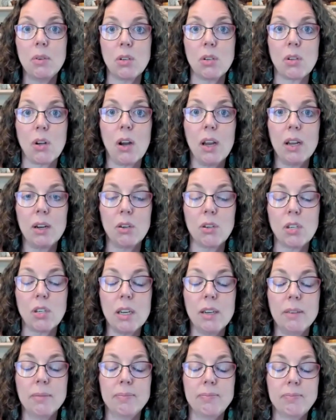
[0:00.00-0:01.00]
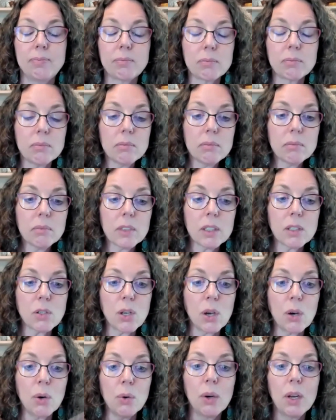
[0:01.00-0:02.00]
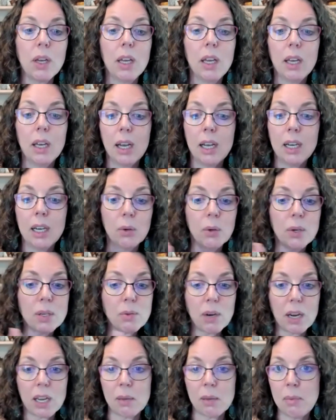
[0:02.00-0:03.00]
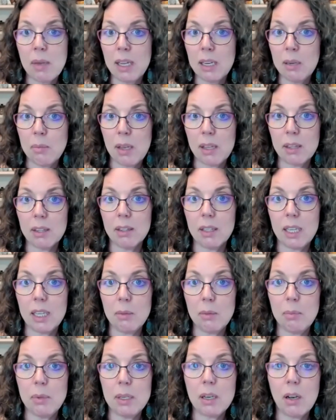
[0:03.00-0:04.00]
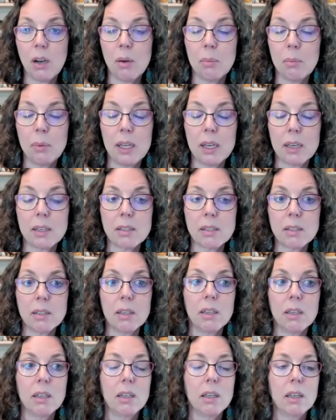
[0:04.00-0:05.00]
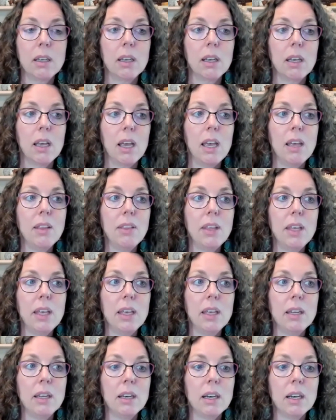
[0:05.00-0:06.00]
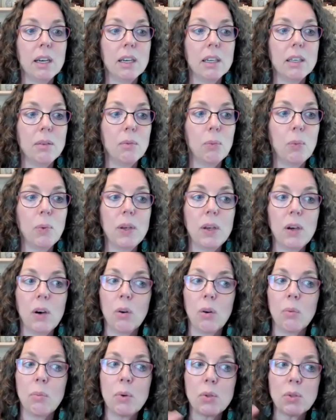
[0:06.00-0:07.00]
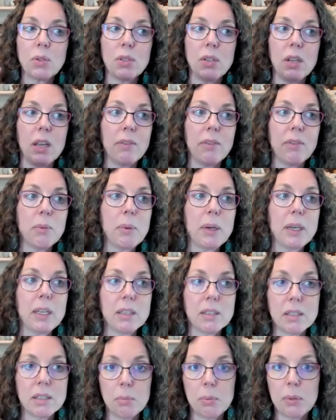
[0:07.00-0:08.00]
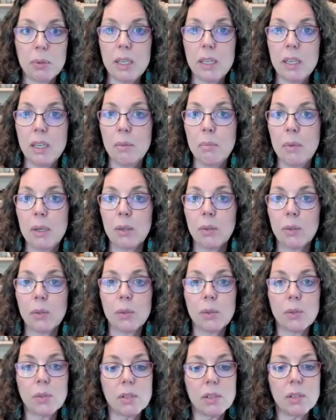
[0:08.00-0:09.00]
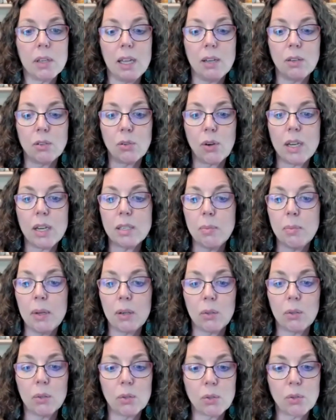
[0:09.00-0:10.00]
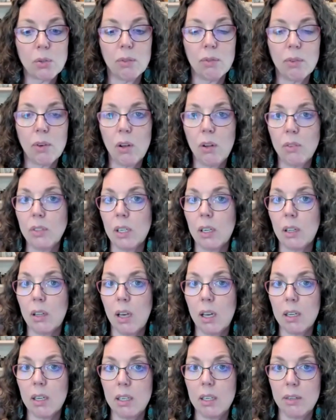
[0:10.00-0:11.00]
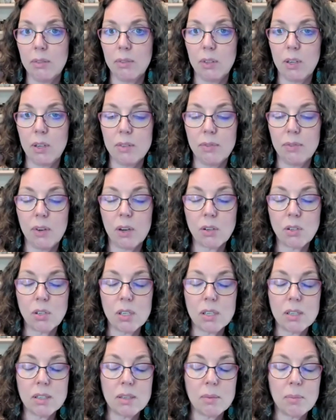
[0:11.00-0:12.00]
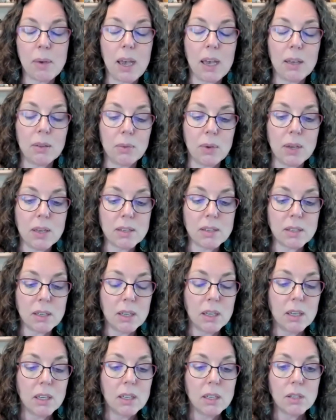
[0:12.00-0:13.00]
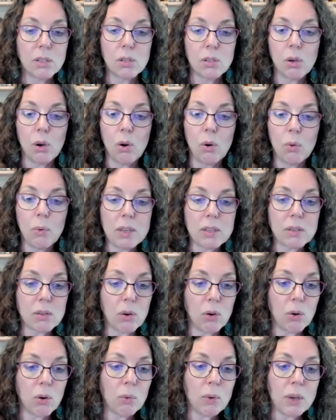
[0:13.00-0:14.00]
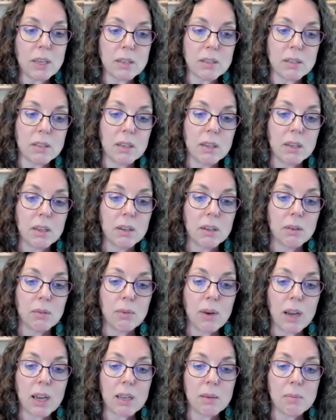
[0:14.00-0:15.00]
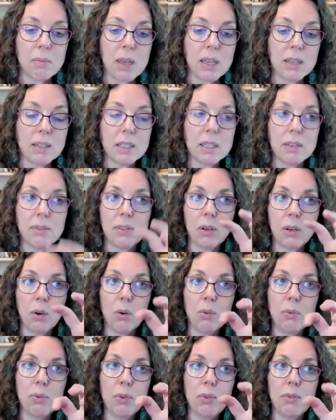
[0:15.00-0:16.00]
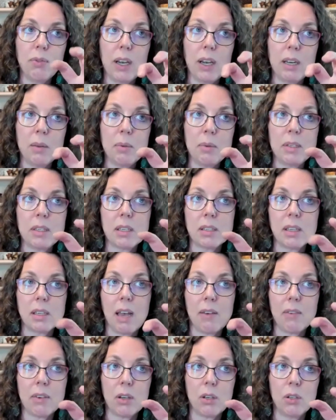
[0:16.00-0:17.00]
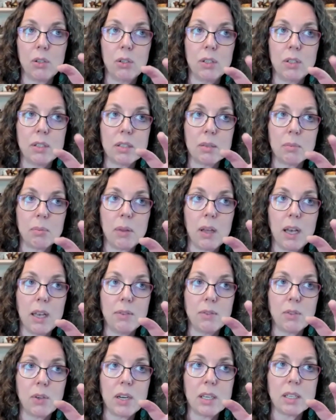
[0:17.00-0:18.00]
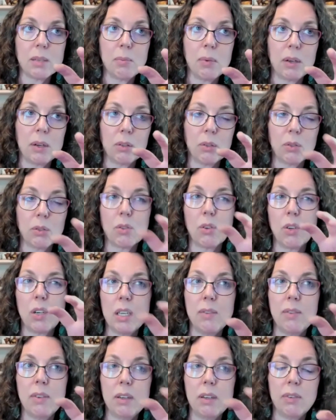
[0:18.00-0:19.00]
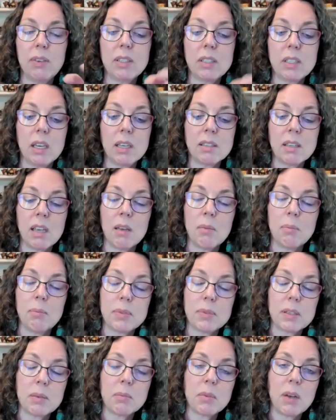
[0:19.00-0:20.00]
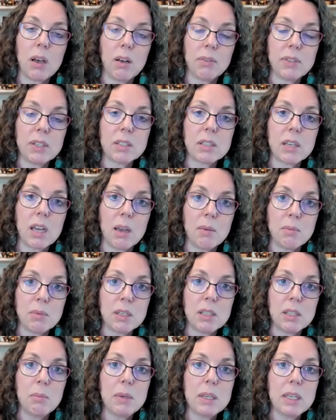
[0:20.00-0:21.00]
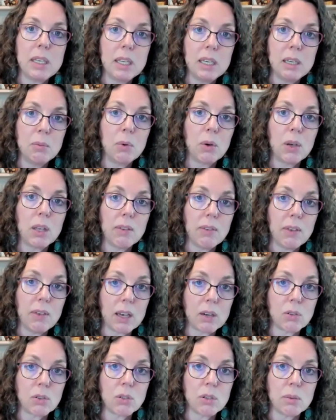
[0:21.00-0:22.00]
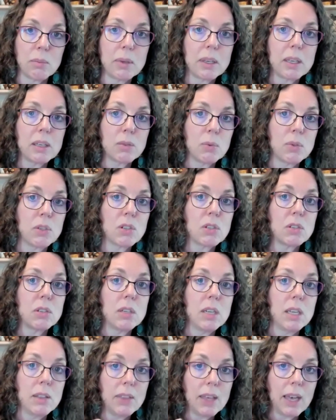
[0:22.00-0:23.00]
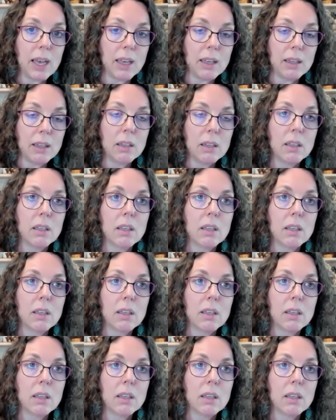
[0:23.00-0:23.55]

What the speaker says: which is our energy. So I always recommend a methylated B complex. And then we almost everybody is deplete in minerals, and trace minerals are involved in a lot of different functions and pathways. So always recommend, if the whole food vitamin doesn't have a good supply of trace minerals, or even if it does, oftentimes in the beginning we'll give extra because we just need that.